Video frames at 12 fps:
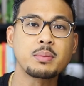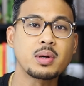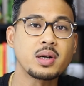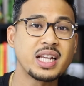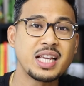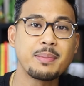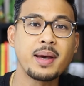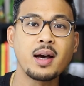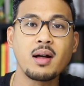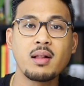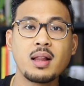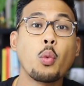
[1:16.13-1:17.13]
number,
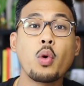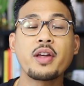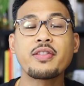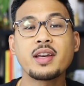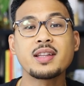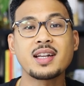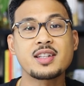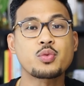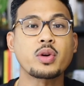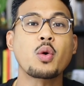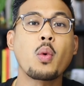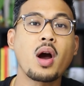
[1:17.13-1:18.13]
email. The one thing that is
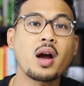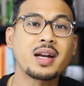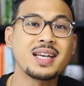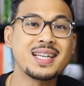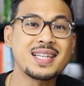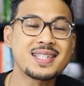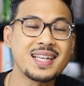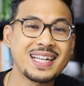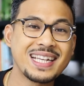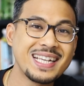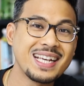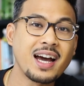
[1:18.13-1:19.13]
required is an
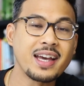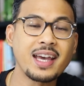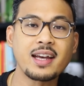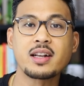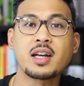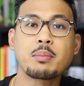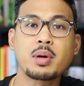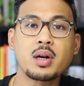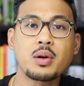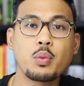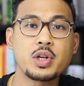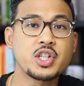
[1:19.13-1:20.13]
EIN
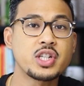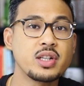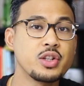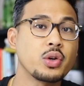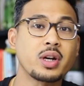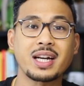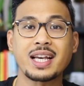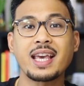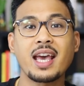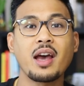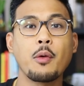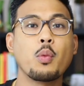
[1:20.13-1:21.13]
number, which you're going to
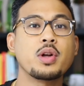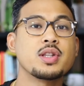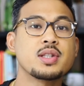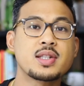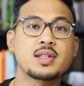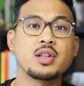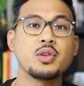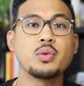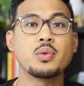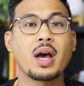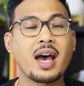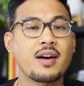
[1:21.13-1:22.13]
get once
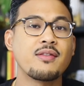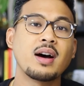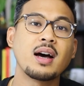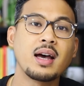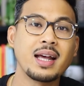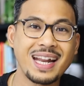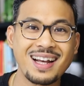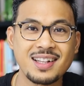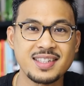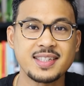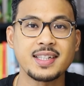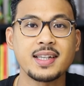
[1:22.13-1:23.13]
you have an
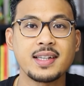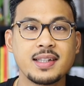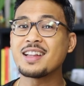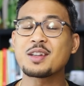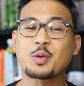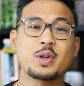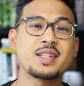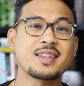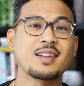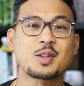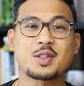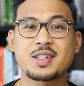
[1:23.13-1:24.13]
LLC. Getting the
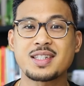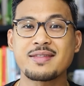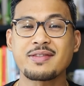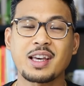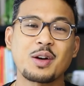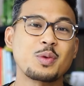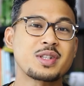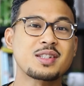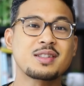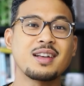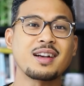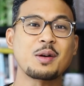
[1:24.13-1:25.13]
reseller certificate
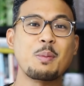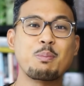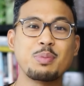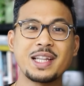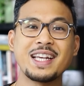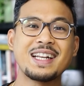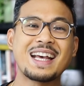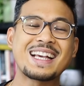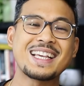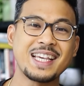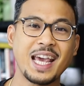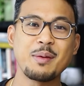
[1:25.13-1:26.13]
was a
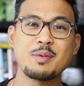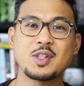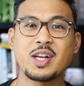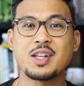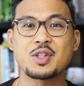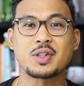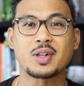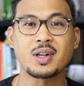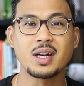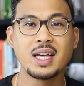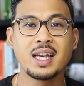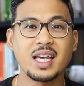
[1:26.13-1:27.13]
complete game
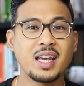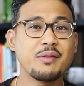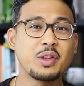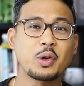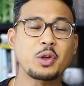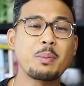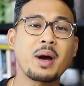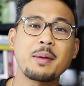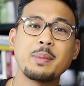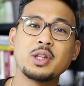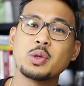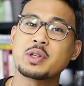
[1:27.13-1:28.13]
changer. Even though you
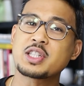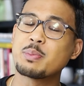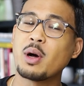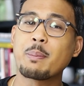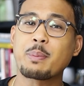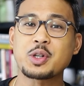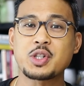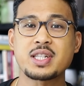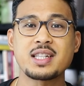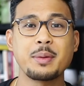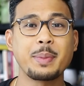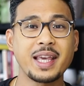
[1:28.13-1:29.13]
might be doing small
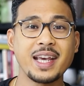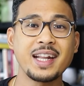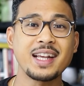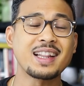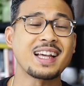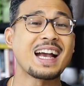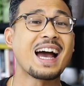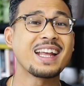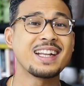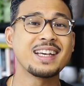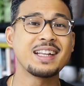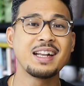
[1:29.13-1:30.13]
purchase in the beginning, like
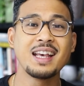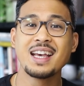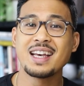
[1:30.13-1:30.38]
I did,